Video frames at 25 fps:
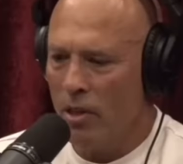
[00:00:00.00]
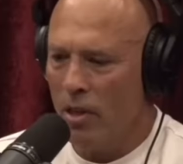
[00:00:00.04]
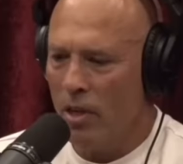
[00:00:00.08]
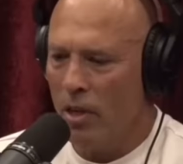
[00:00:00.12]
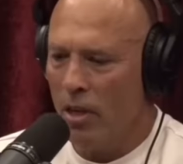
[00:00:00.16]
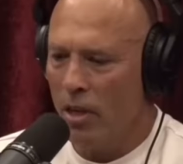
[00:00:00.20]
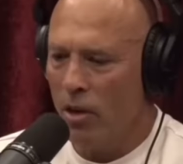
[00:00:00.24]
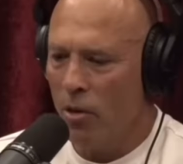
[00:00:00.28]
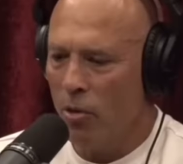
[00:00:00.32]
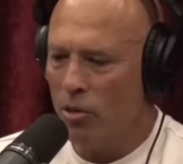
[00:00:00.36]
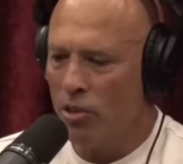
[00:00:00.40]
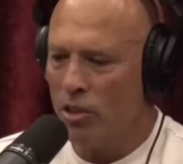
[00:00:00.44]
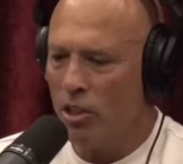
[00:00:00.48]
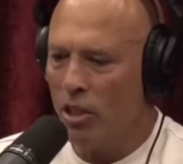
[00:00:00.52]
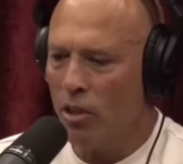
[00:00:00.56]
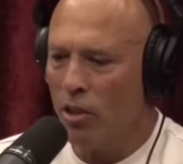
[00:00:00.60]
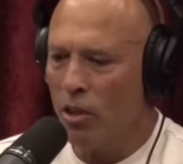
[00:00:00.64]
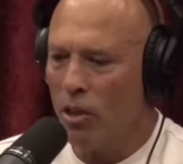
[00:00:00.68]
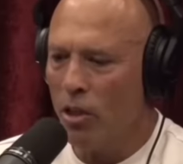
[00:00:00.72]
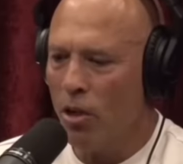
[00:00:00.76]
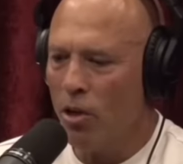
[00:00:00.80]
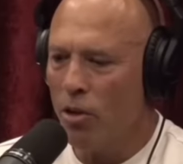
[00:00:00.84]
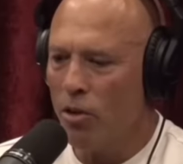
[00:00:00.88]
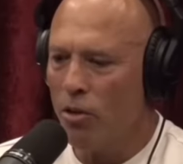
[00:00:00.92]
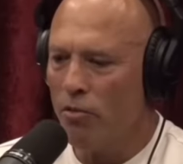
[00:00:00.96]
It was a
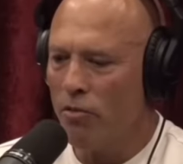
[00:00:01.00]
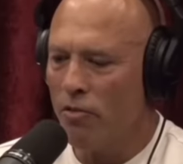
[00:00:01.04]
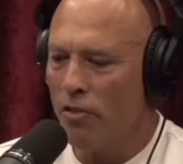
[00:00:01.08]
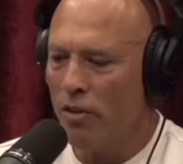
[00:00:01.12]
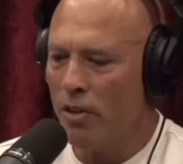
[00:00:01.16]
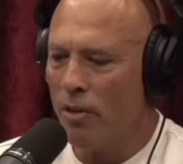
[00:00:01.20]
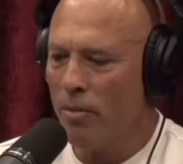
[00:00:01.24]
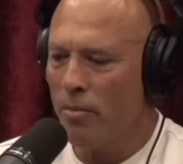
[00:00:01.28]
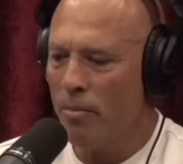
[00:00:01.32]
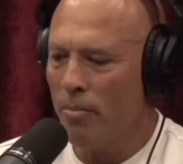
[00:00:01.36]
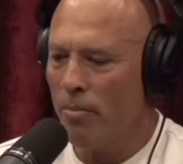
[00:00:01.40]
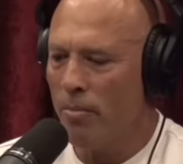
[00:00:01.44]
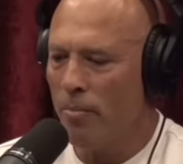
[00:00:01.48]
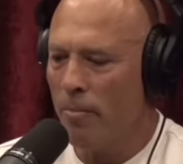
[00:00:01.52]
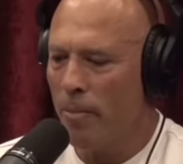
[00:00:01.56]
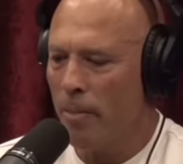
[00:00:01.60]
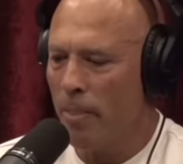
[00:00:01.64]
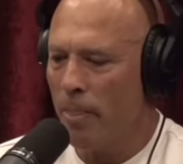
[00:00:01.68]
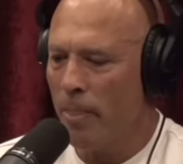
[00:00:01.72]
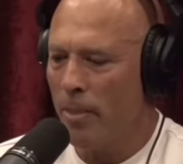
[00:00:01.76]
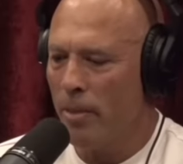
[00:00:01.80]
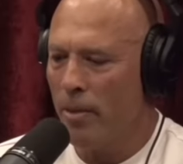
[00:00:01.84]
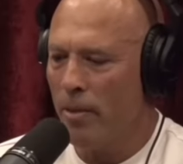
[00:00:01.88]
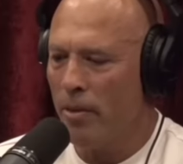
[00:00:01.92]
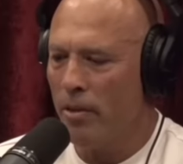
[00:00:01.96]
lot of
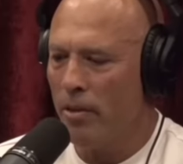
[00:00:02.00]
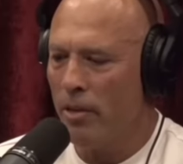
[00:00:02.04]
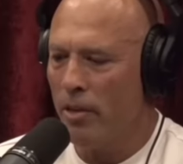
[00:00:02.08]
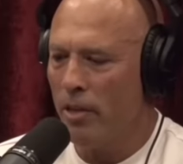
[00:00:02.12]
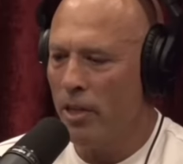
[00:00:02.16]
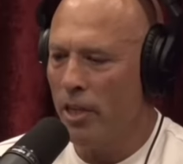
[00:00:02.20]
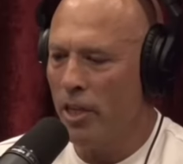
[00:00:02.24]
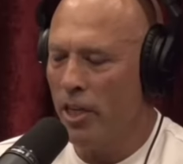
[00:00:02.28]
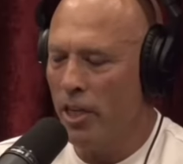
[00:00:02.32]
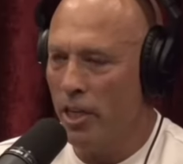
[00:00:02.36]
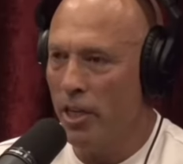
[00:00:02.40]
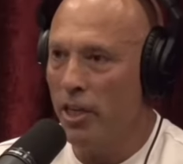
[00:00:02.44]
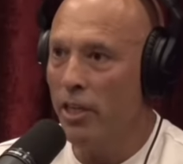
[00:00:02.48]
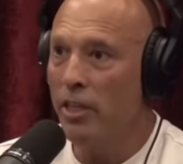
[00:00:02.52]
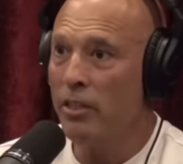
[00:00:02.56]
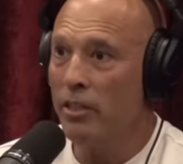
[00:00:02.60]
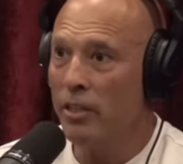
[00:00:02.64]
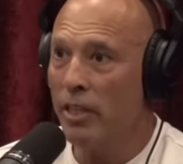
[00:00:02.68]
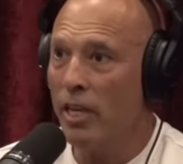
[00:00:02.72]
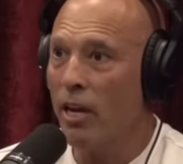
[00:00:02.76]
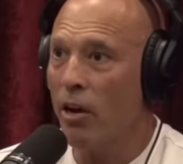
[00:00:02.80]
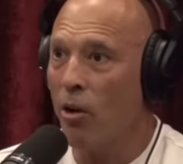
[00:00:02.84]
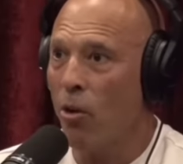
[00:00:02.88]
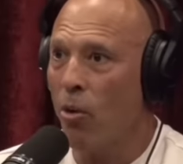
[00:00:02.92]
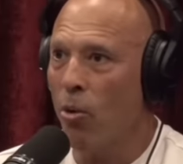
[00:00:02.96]
in
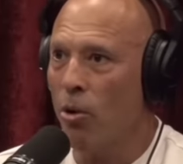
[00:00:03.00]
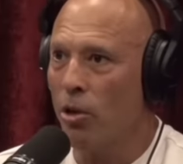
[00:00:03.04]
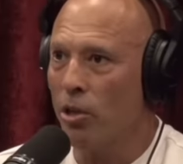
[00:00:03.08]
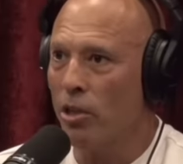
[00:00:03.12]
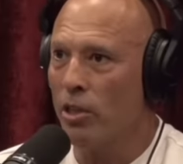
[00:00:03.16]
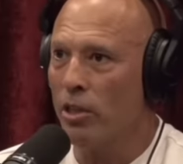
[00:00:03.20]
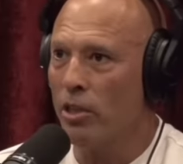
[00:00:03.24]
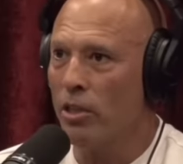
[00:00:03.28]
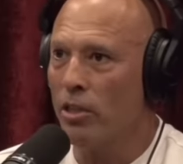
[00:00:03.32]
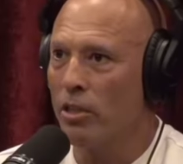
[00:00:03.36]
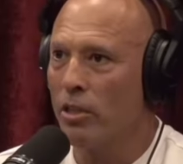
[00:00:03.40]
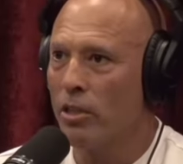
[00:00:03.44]
that order.